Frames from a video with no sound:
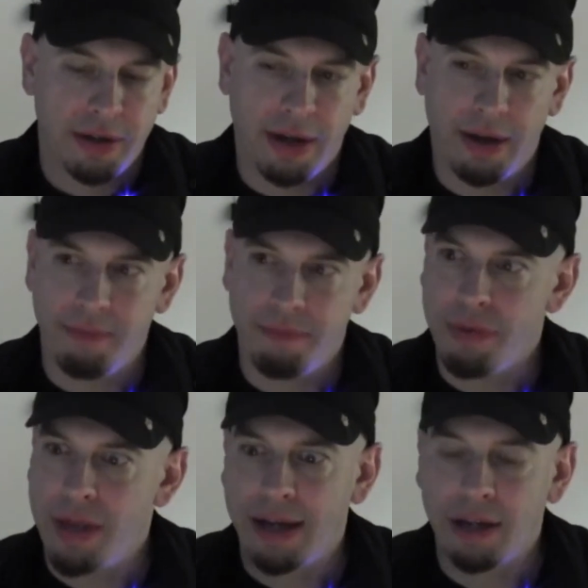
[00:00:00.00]

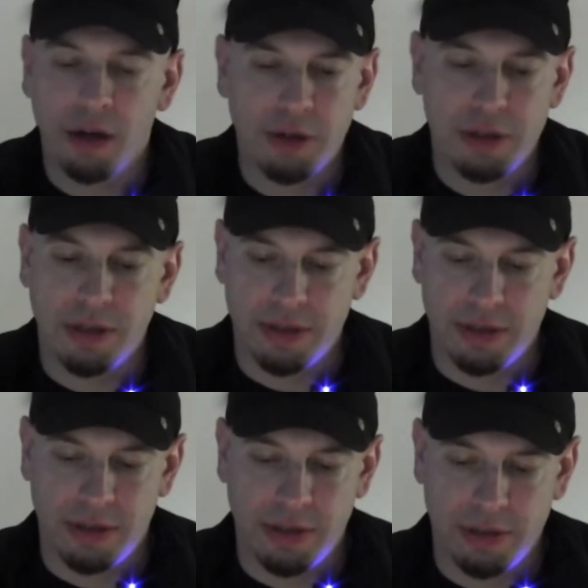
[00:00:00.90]
That
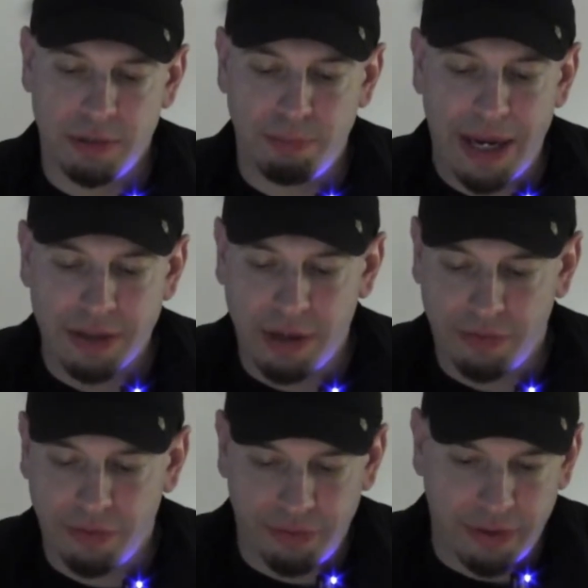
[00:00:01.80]
is based
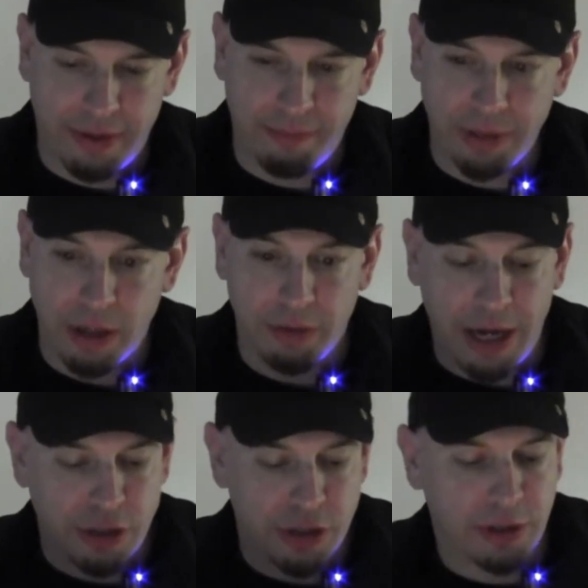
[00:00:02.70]
off of
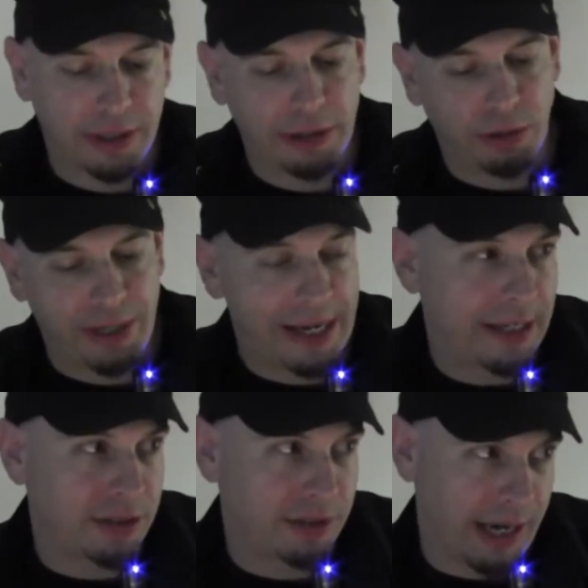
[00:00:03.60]
not just like the old
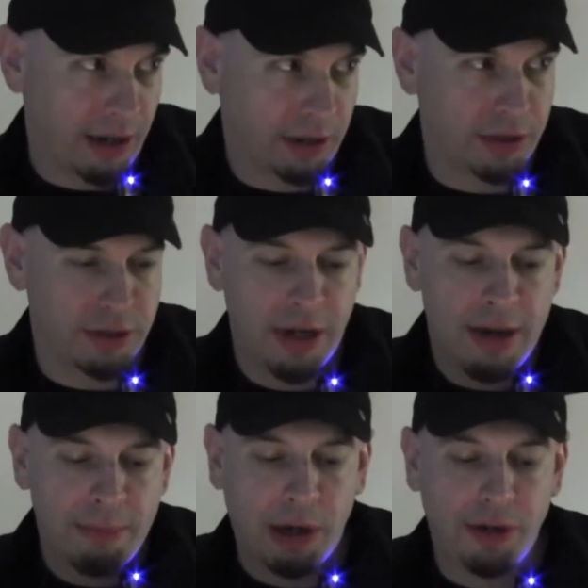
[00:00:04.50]
80s characters,
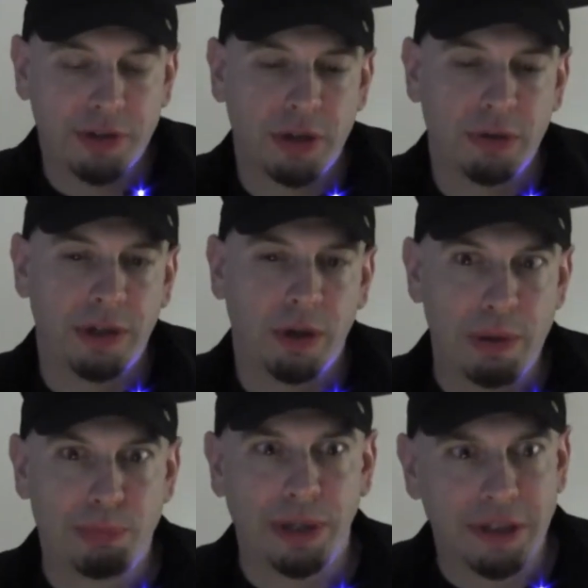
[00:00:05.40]
but also
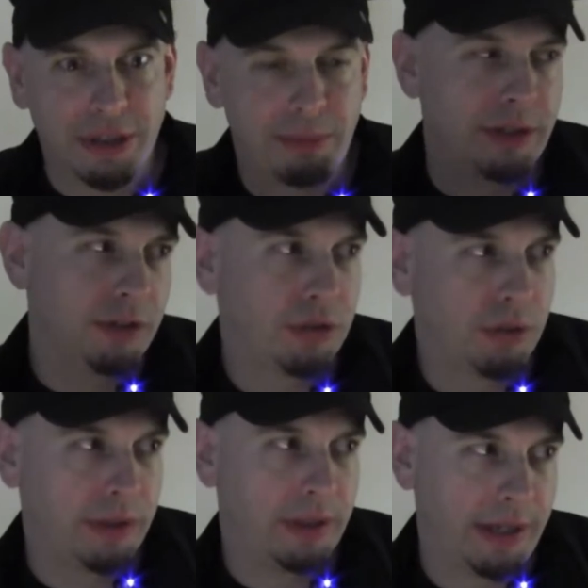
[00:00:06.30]
we bring something new
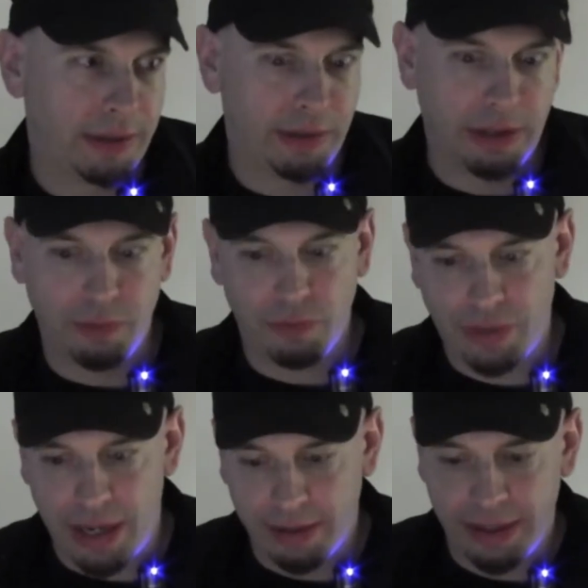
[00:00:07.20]
to it.
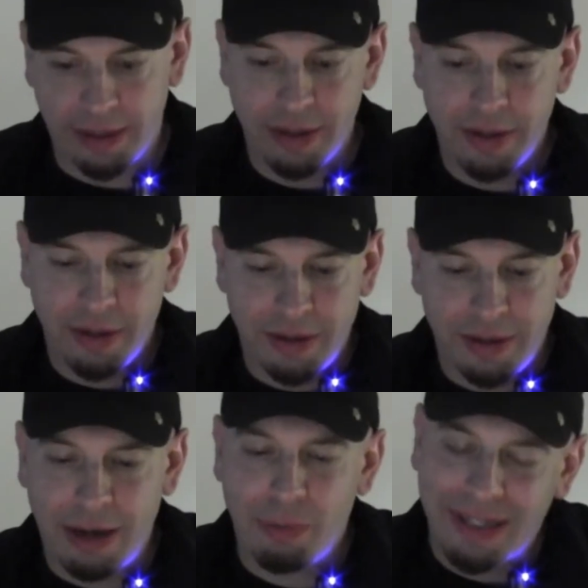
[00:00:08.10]
We've got
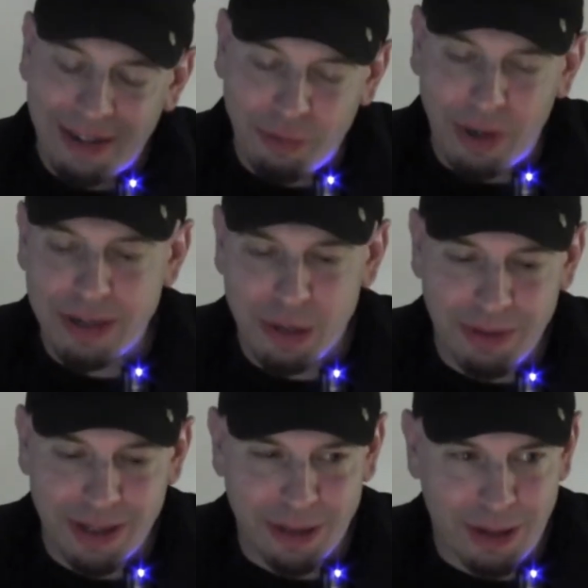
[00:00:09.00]
I don't want to give away too
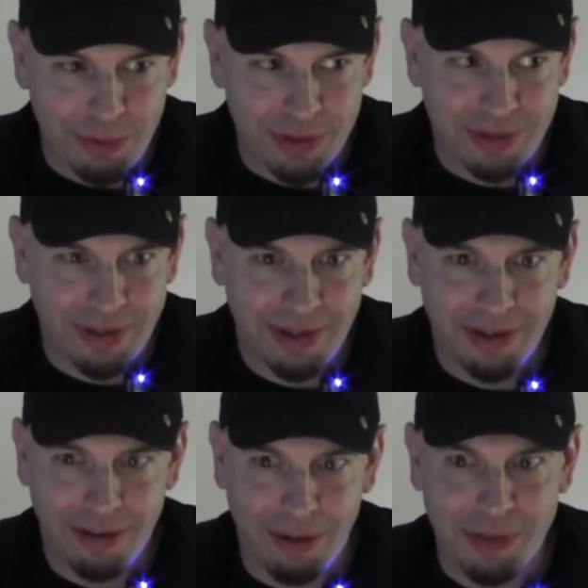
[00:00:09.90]
much, or I
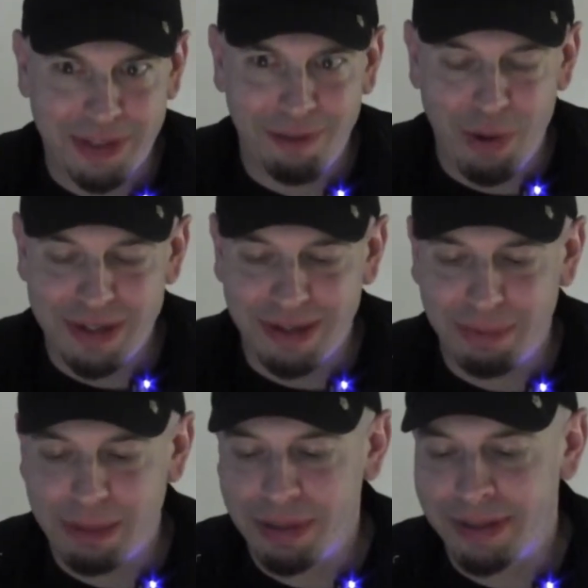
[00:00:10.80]
almost gave away
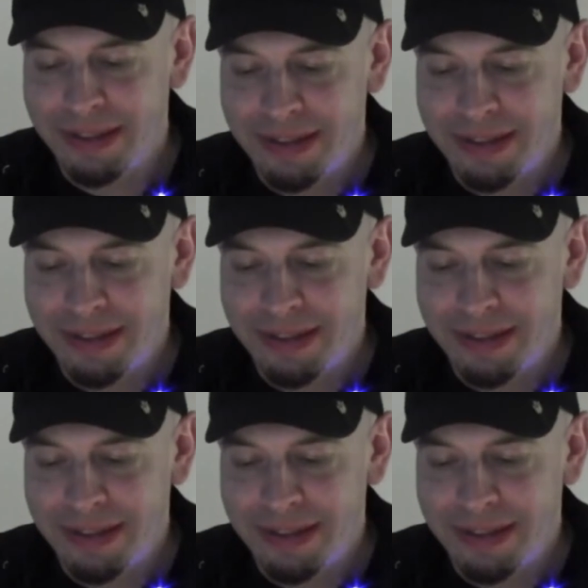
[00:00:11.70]
something, but